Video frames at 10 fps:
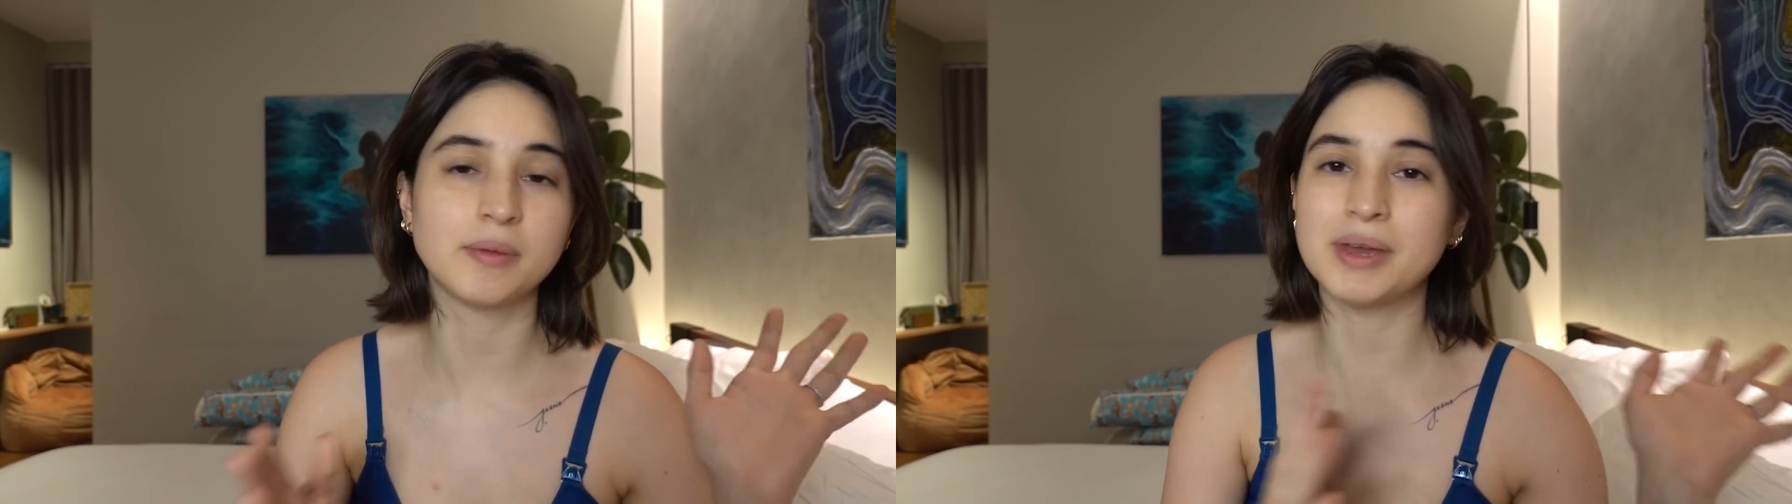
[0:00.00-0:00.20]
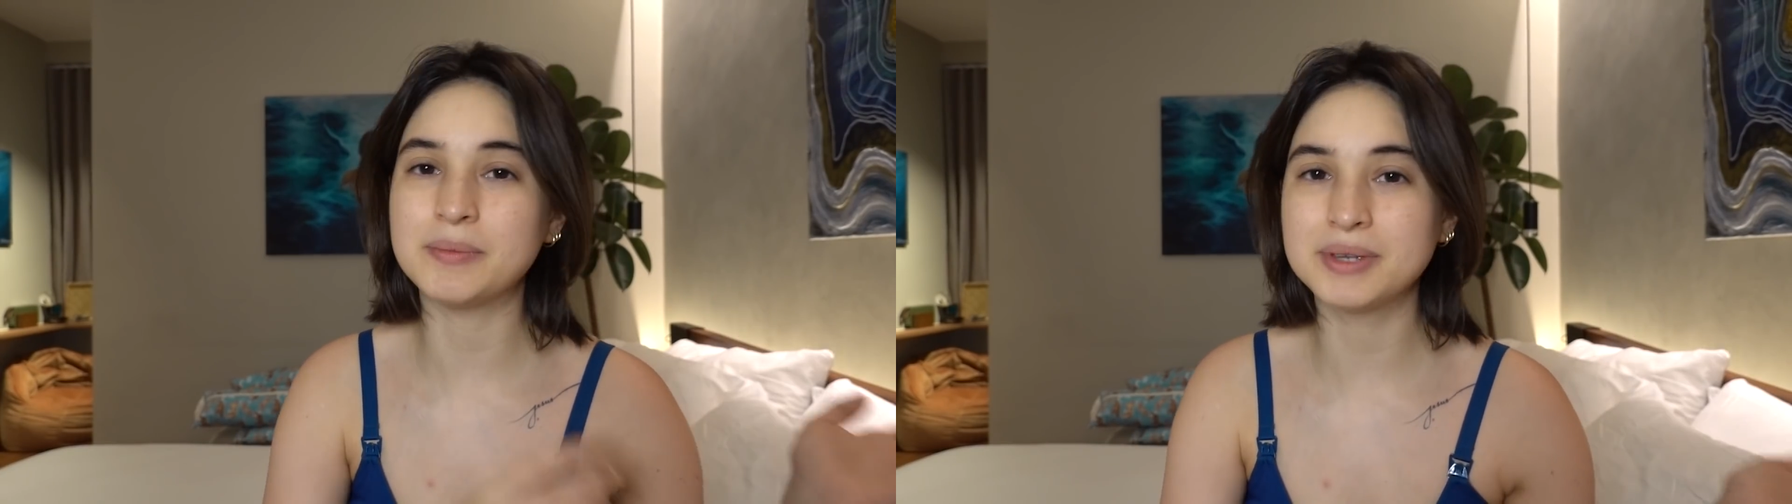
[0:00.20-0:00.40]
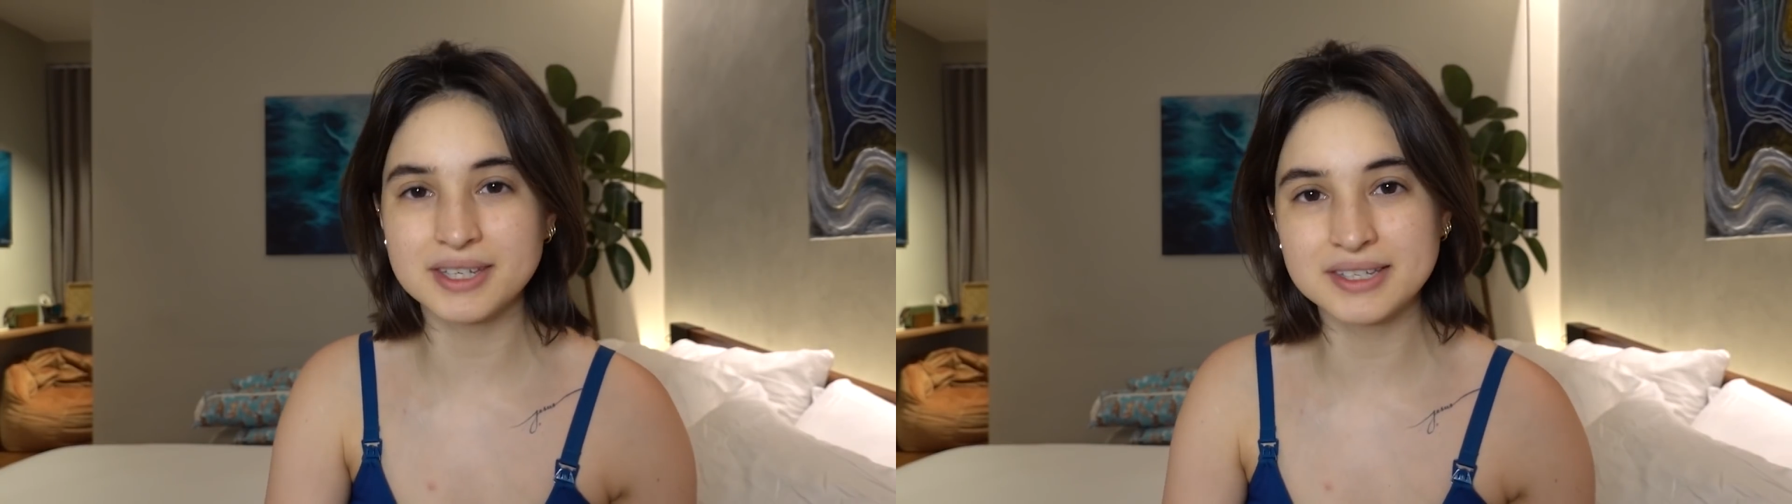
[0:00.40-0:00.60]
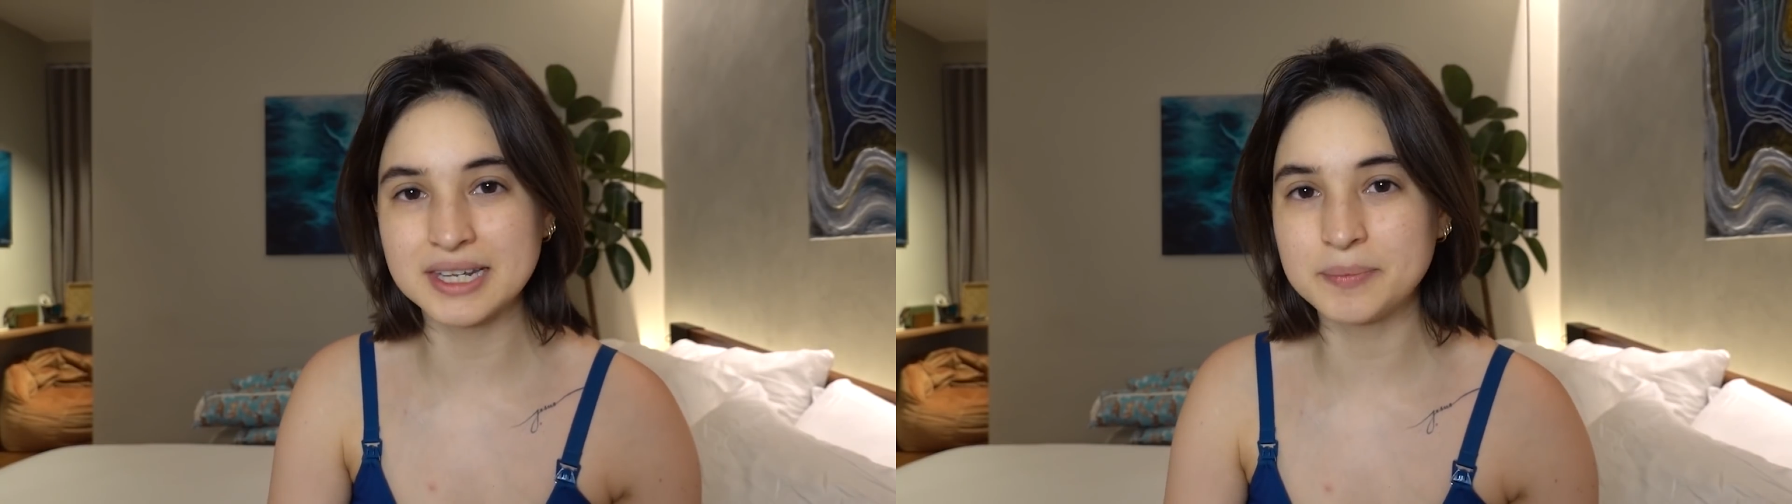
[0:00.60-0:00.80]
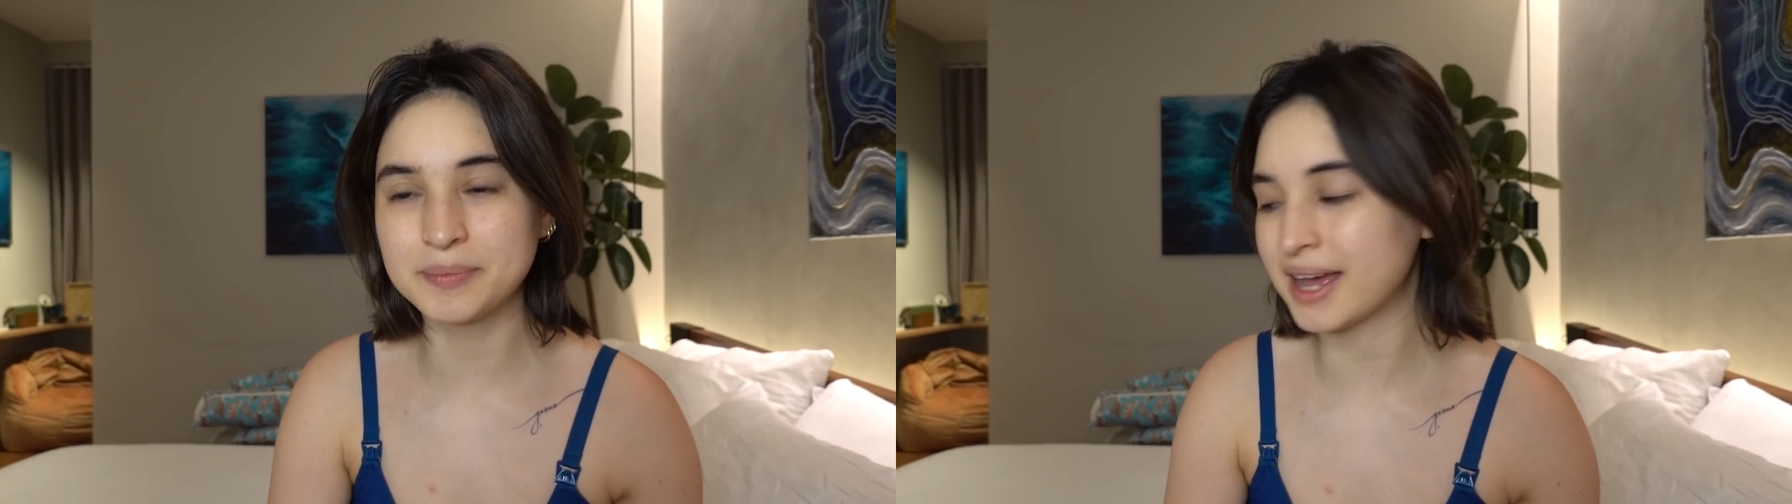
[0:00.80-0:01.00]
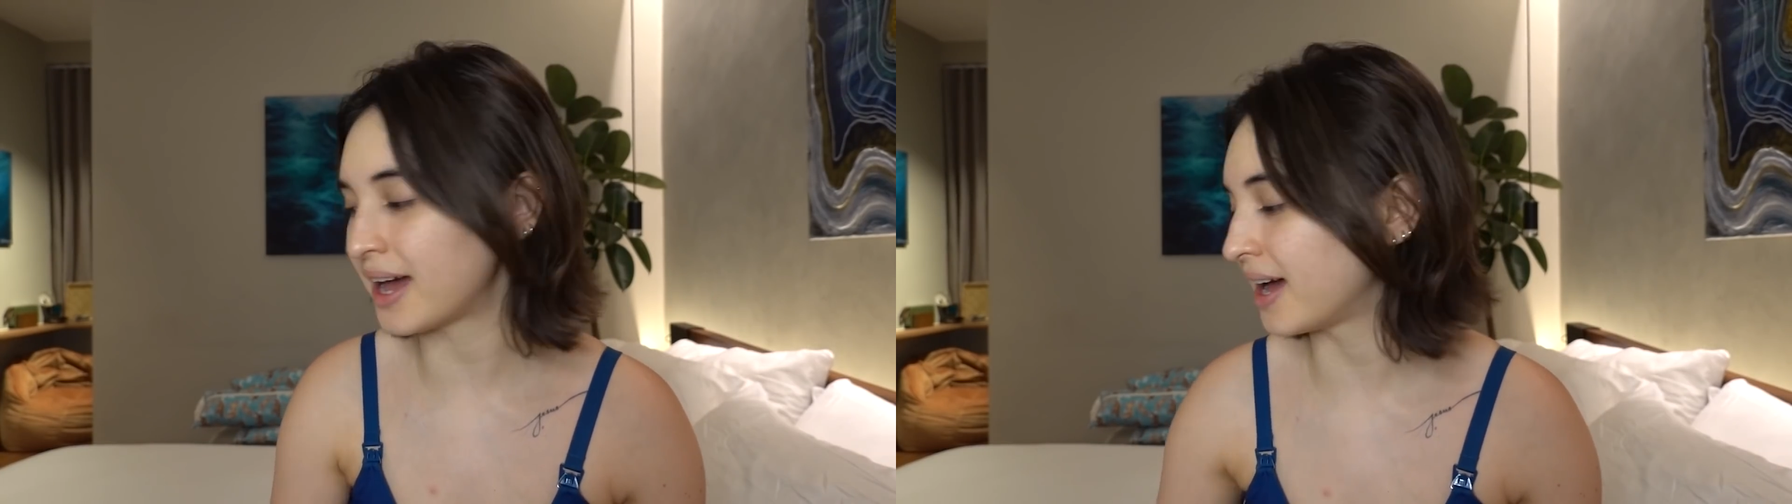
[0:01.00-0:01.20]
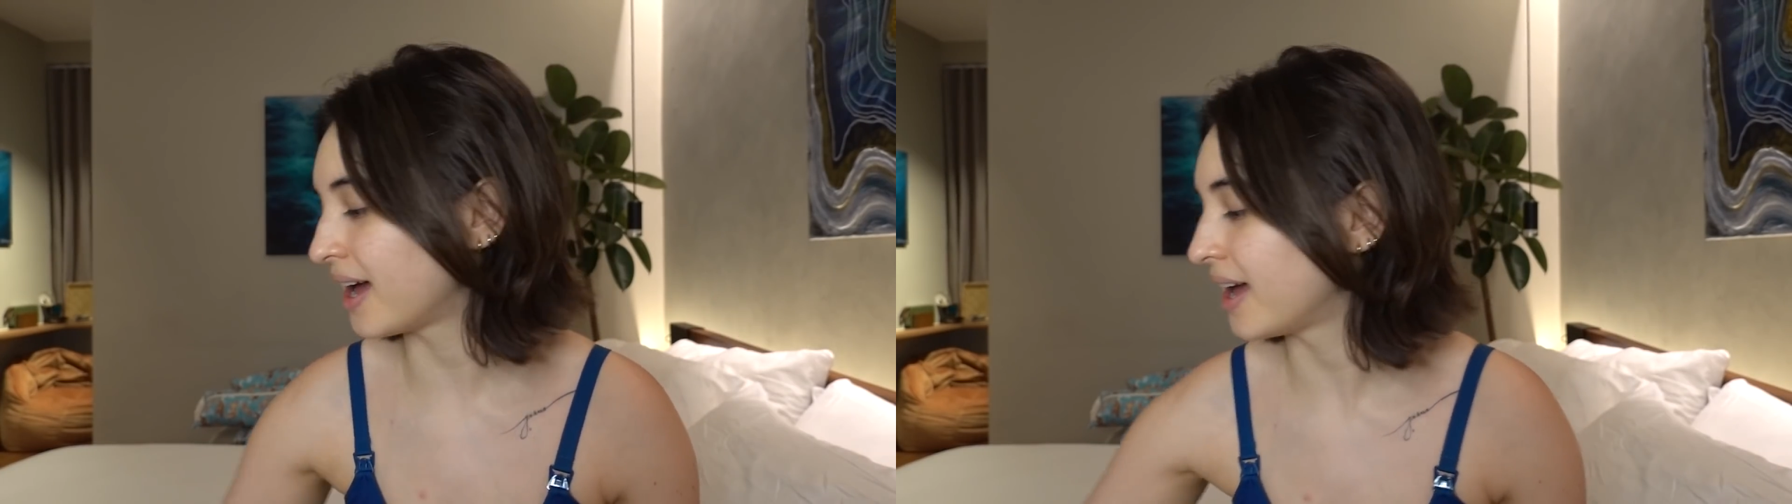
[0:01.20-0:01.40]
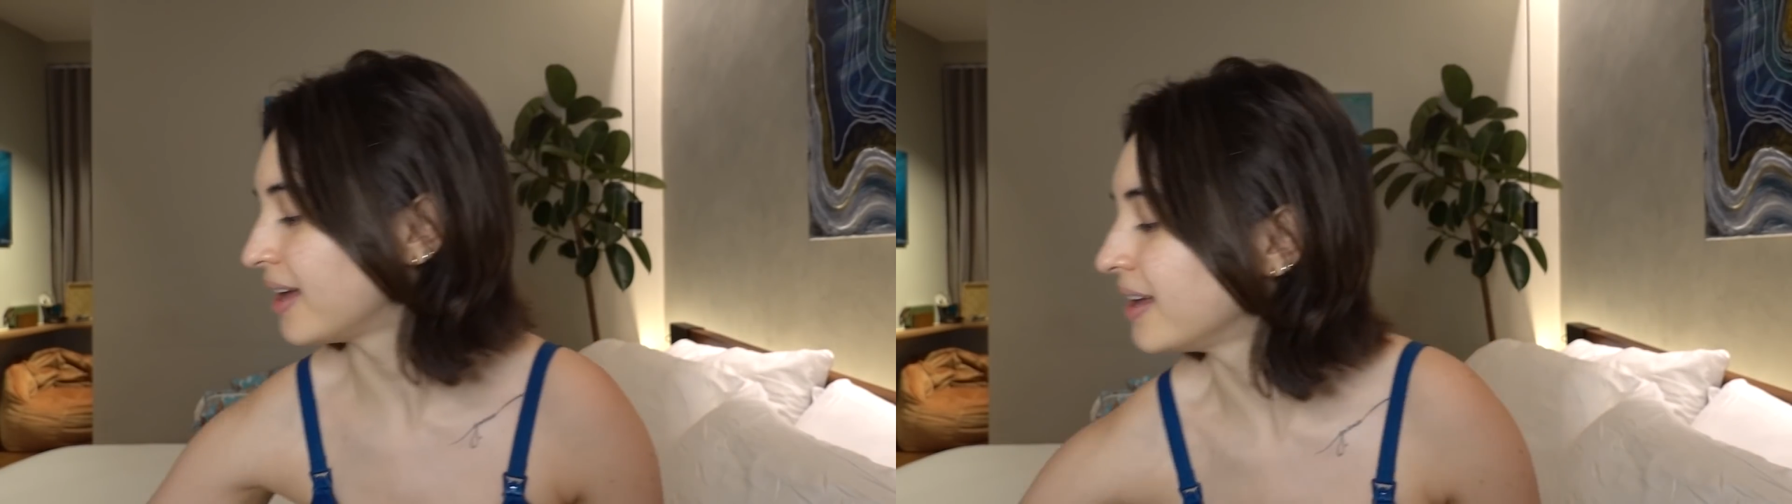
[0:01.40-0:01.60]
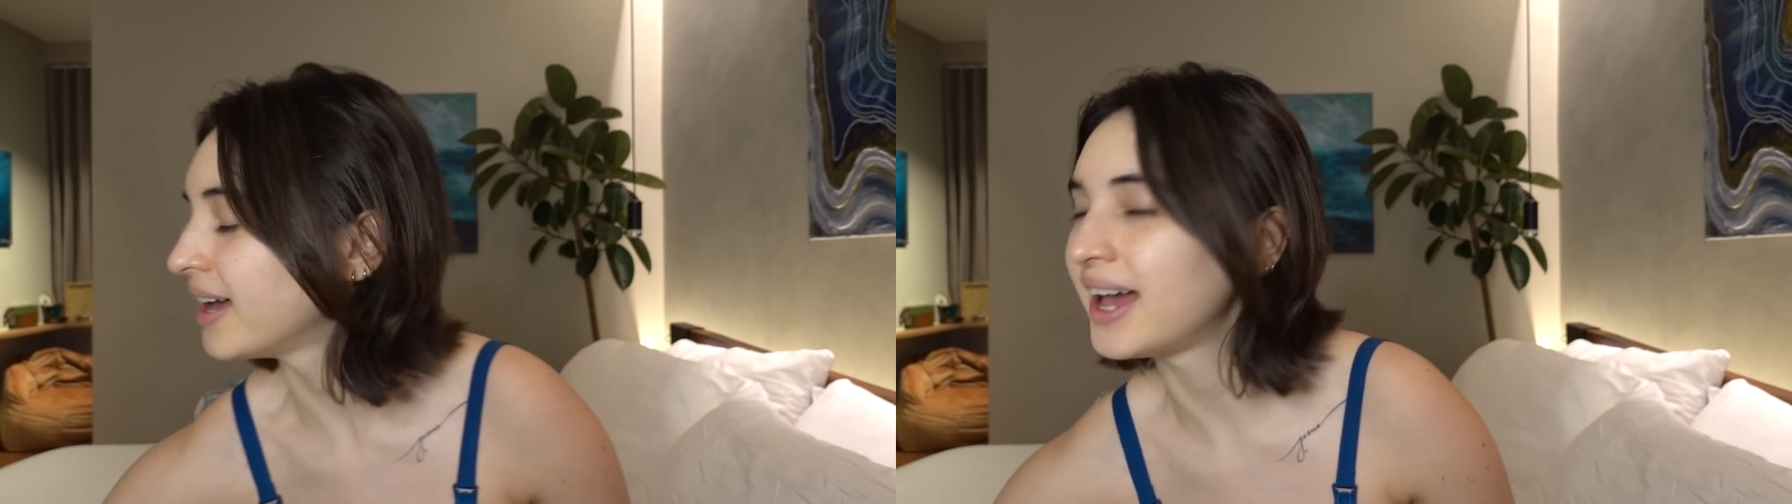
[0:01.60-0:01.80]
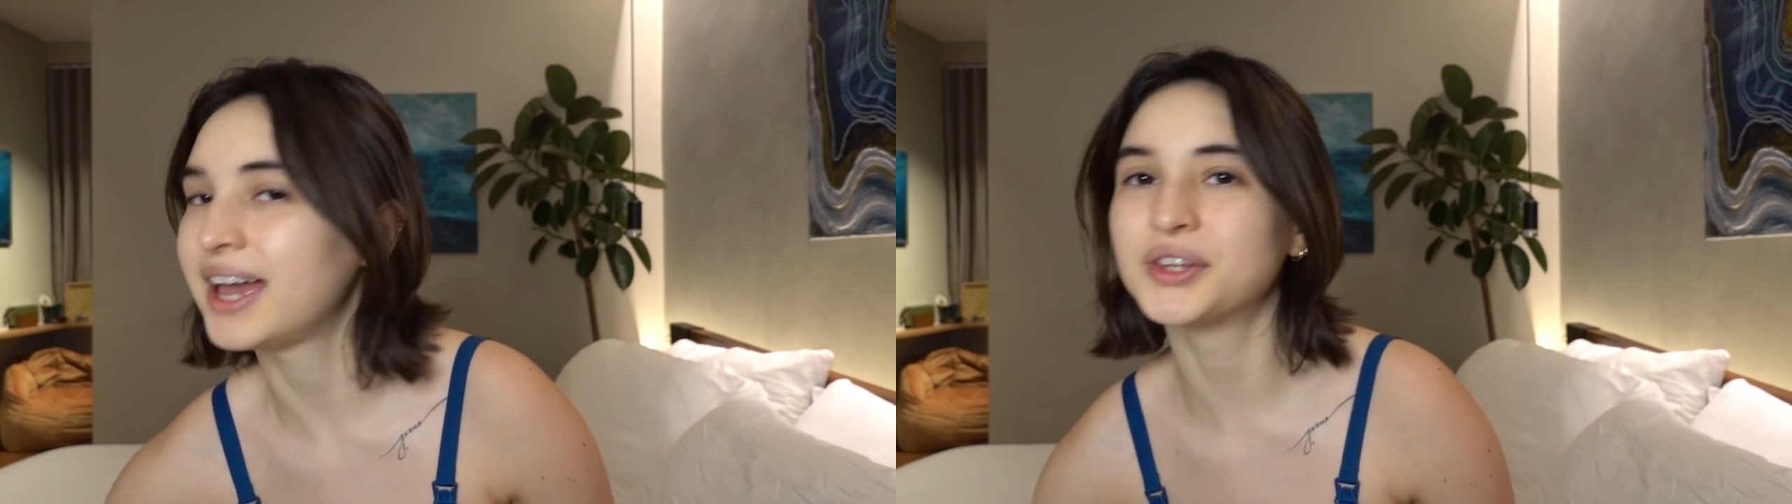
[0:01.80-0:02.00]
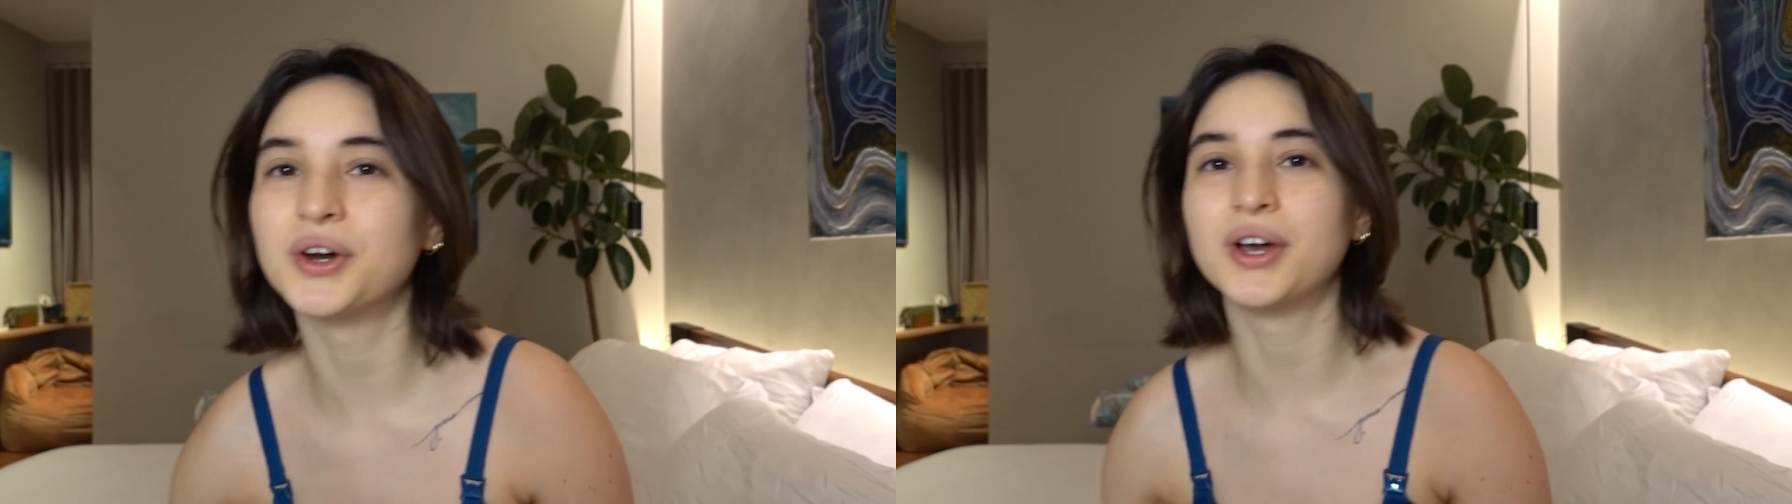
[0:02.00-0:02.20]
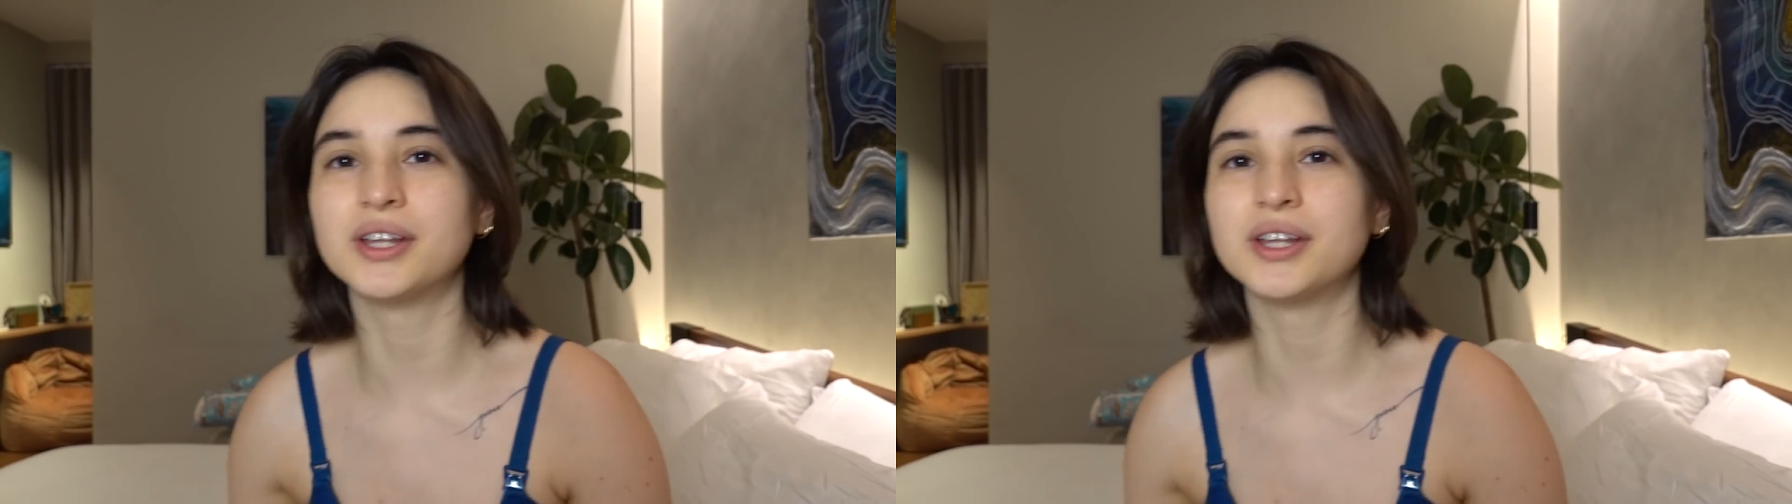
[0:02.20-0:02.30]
The baby's asleep na. Ito